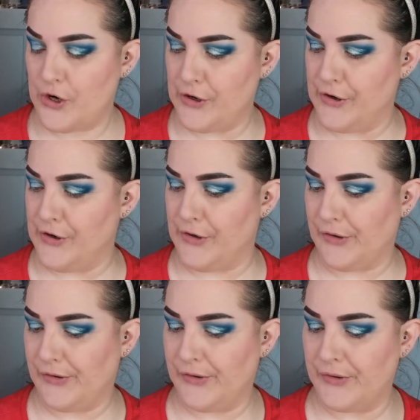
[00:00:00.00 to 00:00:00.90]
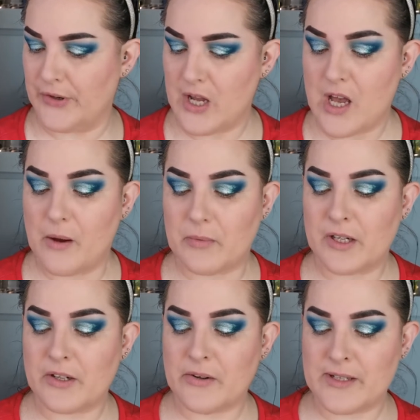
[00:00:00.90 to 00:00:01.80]
I'm
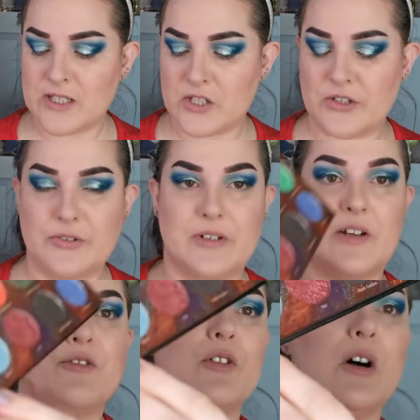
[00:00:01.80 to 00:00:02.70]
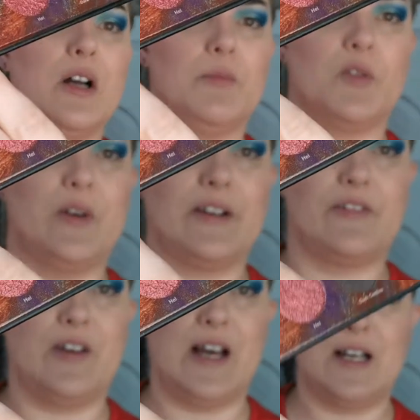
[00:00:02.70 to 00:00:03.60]
going to go into Niflheim quick
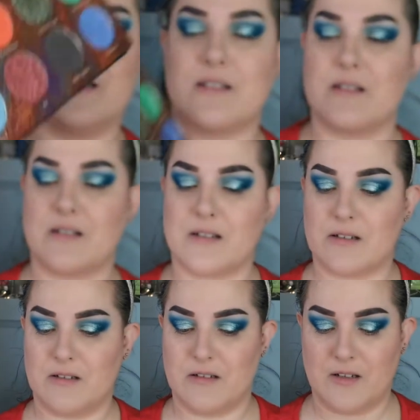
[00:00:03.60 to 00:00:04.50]
first,